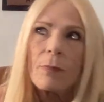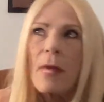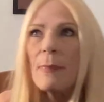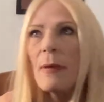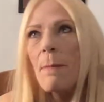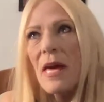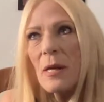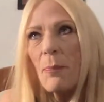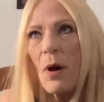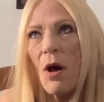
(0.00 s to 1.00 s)
maybe
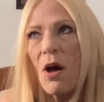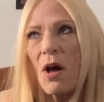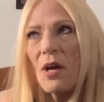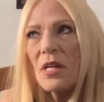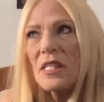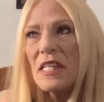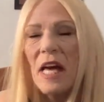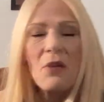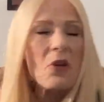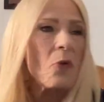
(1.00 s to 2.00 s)
menopause, I
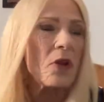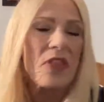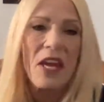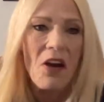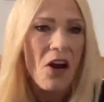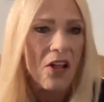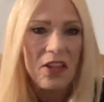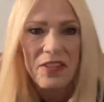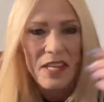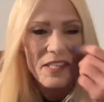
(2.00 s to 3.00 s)
don't know what they call
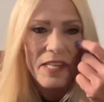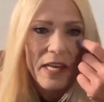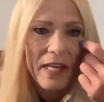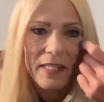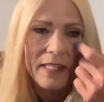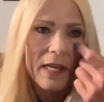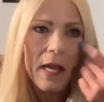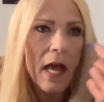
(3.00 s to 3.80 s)
it these days.